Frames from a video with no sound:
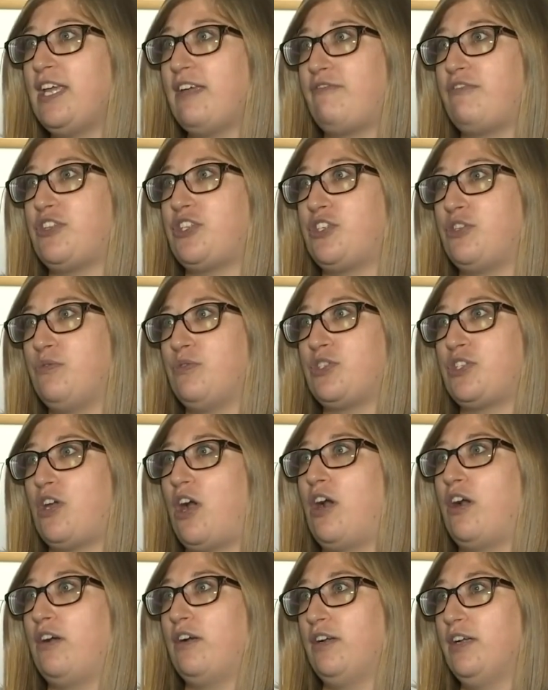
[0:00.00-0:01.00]
if the students
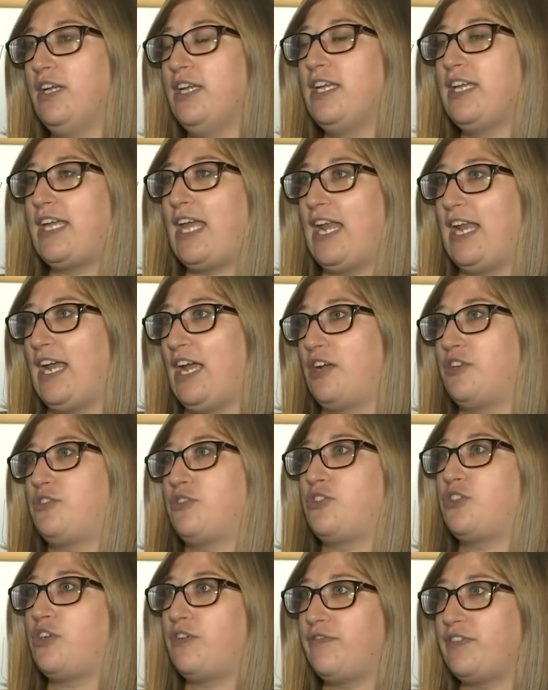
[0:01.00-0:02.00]
aren't getting extra
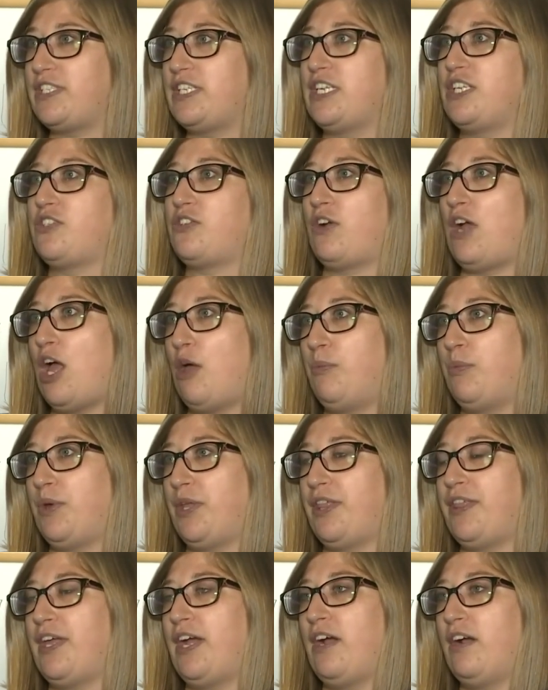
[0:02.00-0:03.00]
services or help
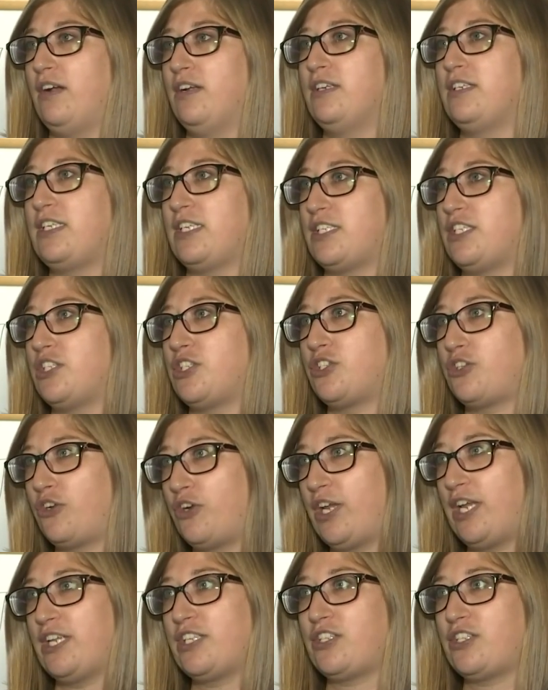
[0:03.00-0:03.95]
with their distance learning.